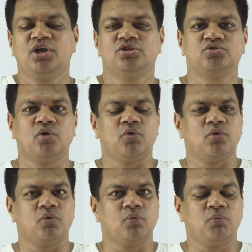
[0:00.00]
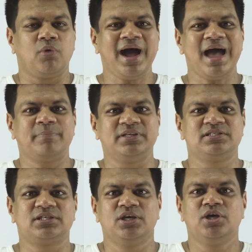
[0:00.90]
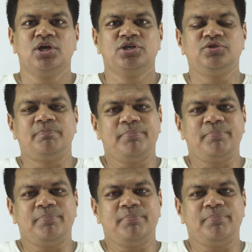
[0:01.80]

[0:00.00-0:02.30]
So what happens to